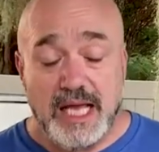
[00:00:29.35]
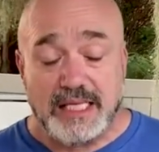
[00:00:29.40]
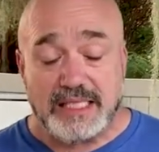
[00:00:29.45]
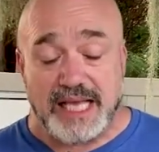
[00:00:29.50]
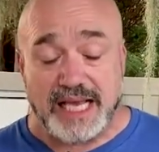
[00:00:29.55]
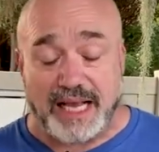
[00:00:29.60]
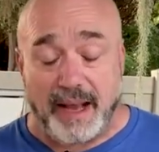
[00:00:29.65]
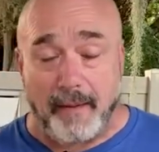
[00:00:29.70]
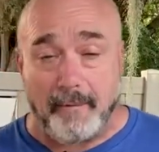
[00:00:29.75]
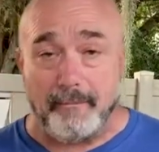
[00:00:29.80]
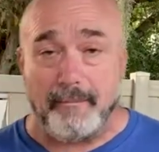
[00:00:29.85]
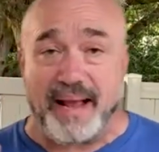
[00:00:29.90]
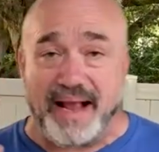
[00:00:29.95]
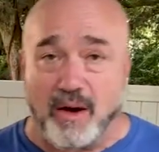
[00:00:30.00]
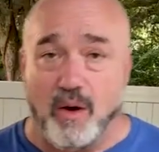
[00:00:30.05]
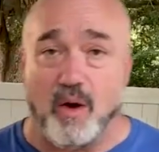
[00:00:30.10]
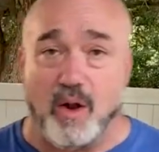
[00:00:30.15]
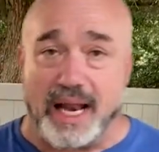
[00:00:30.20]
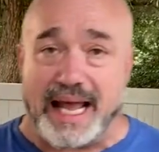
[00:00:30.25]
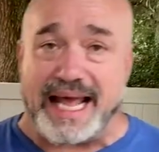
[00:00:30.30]
Take a big
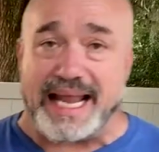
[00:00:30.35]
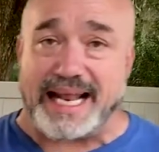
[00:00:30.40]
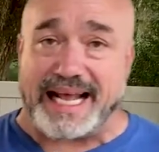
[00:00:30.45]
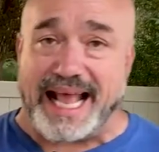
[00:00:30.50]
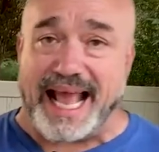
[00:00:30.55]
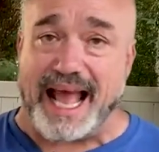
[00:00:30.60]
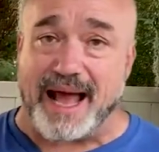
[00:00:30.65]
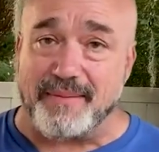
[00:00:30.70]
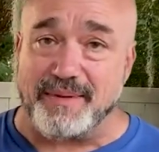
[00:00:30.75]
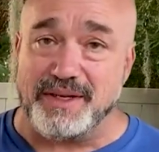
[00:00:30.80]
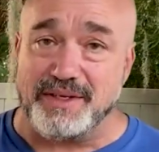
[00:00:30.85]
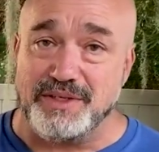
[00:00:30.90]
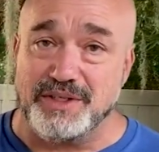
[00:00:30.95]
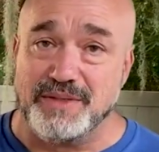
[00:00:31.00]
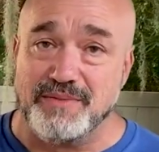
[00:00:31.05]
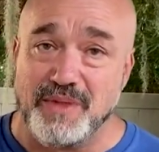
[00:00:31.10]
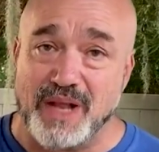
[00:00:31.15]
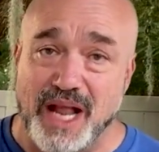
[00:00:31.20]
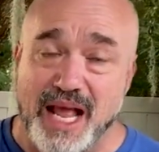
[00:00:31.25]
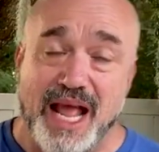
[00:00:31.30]
old head of cabbage
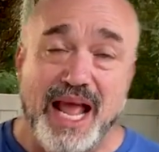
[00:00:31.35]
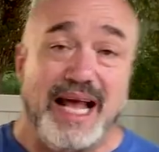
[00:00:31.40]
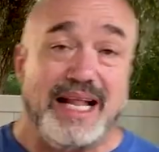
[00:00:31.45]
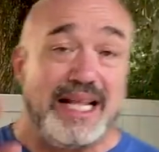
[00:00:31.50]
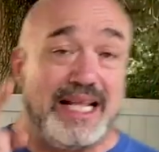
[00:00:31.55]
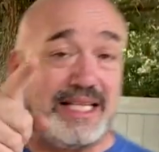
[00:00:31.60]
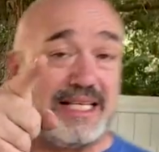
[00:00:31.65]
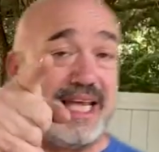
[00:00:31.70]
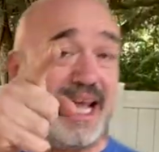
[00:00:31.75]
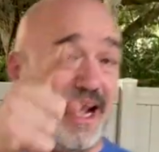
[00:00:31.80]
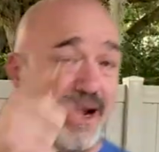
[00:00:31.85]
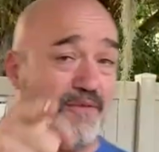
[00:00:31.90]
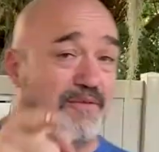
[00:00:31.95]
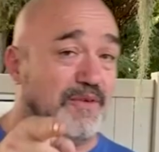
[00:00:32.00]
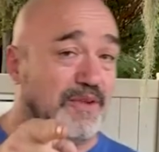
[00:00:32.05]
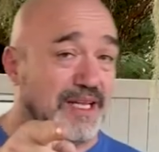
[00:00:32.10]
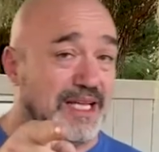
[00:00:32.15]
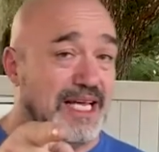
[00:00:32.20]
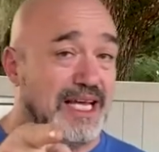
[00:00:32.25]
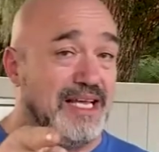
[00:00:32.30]
and then
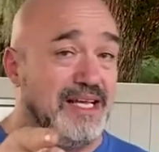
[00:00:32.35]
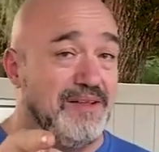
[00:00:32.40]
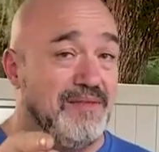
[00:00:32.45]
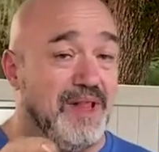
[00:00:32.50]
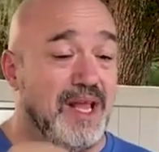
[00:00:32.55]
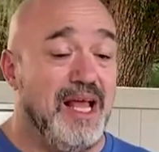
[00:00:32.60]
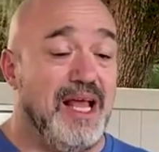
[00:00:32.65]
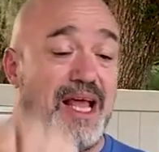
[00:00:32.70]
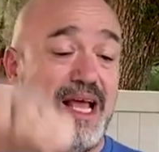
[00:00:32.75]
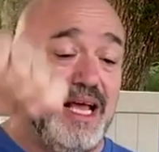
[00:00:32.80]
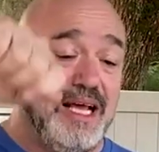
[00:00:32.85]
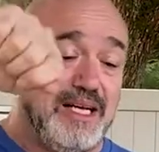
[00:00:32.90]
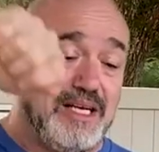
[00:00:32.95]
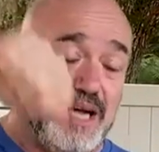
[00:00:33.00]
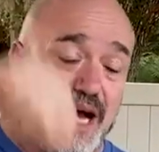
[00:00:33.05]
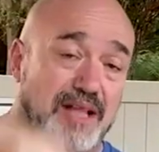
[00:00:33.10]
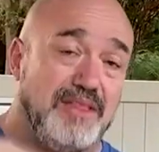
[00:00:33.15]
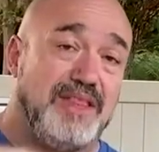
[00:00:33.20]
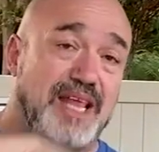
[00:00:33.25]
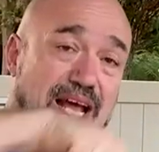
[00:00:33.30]
carefully
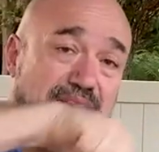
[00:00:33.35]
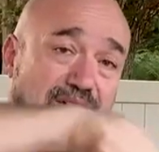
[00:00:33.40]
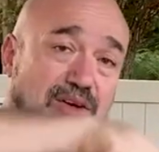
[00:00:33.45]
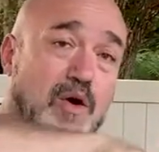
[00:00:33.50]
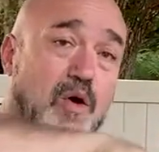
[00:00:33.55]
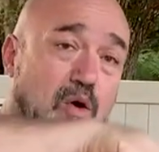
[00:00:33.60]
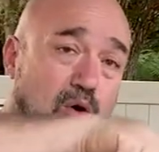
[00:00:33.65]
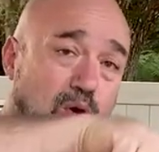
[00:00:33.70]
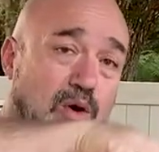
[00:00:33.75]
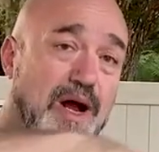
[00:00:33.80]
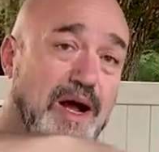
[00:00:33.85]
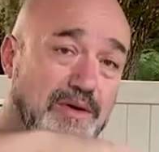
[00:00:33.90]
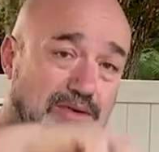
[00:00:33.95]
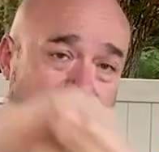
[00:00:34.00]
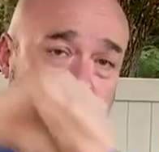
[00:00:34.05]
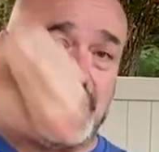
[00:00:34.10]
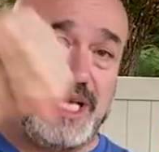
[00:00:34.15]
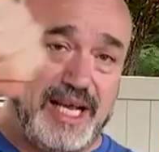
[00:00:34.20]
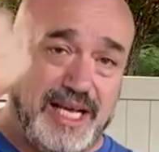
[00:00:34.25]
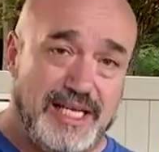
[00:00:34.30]
cut that core out.
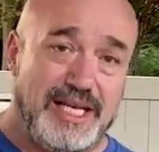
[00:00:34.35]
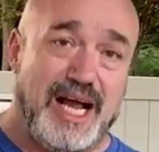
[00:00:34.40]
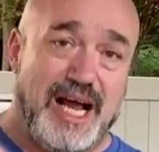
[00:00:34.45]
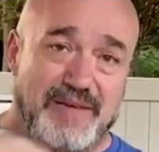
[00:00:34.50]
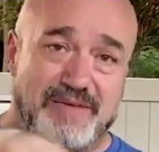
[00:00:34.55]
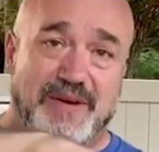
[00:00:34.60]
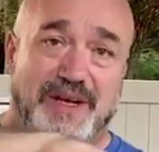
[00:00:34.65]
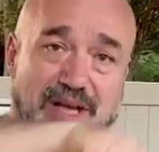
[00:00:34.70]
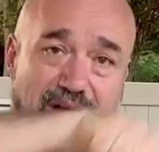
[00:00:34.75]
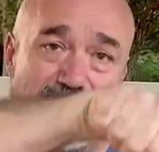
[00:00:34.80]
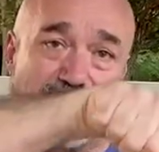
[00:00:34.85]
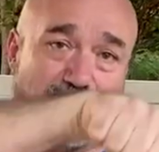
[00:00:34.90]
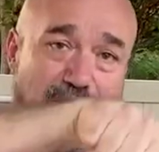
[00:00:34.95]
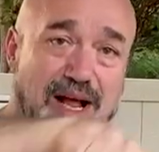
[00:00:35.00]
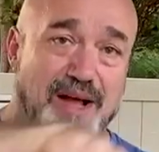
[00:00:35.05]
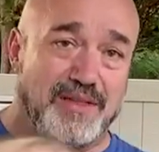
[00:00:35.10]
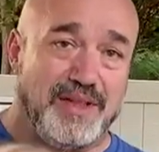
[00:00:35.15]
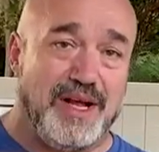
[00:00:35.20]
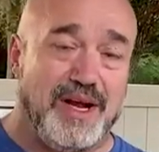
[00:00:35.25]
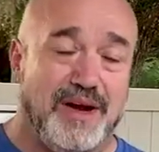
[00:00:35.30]
So take a knife and cut
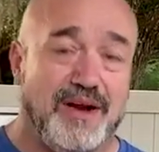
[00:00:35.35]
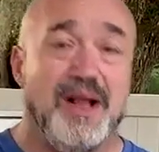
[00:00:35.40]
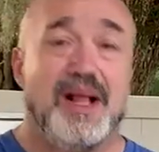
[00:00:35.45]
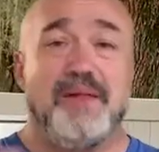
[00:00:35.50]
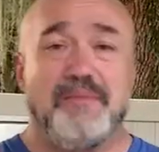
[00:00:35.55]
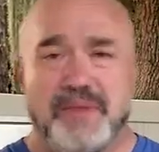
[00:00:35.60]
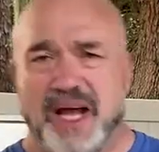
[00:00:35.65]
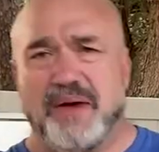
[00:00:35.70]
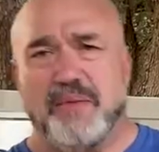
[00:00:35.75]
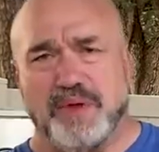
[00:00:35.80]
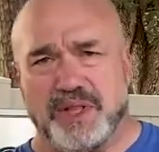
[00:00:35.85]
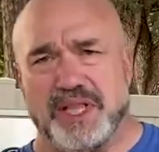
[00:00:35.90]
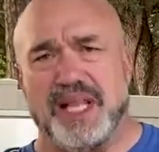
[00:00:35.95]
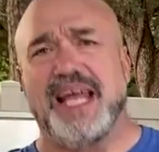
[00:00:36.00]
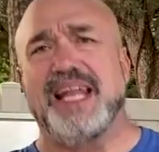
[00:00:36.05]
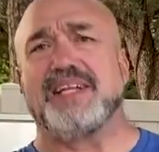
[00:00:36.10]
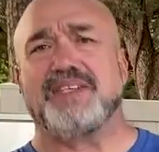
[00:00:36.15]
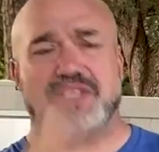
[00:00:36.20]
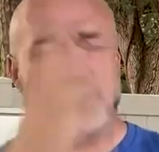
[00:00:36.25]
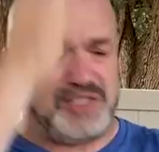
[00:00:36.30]
around there. Uh, with
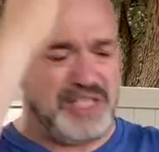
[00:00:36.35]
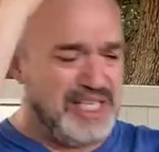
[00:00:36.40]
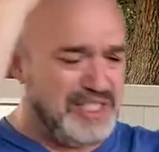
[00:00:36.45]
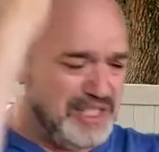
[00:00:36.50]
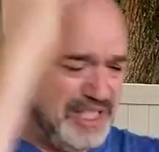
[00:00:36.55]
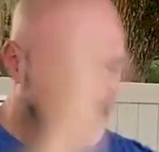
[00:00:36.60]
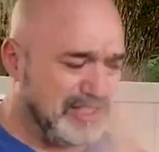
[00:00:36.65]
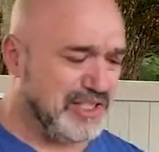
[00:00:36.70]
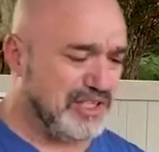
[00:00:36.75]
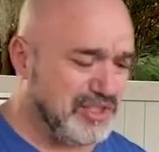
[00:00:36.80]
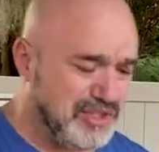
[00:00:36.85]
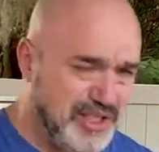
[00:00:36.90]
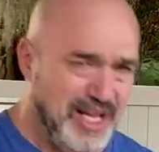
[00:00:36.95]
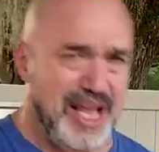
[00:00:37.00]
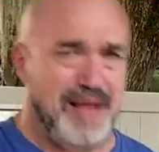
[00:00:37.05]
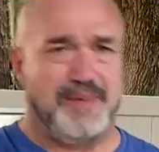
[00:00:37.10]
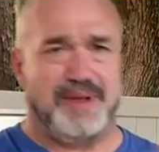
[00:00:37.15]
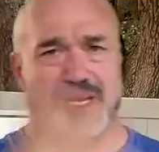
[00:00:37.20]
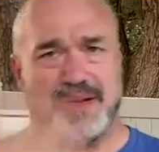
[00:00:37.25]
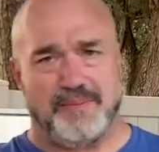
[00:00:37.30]
lettuce, it's easy. You just
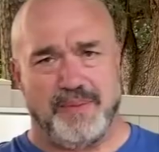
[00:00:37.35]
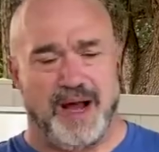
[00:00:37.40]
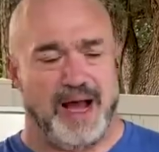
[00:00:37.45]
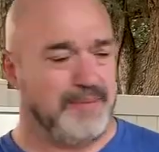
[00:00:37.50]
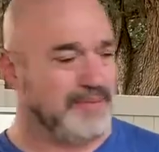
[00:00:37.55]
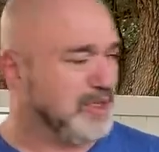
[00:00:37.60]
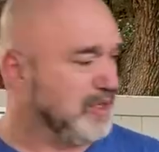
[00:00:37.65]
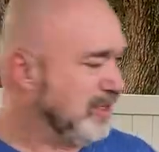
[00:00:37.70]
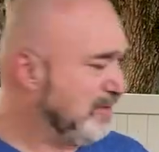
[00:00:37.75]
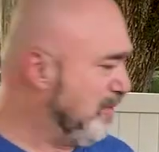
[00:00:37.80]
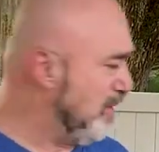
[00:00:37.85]
slam it and it pops out.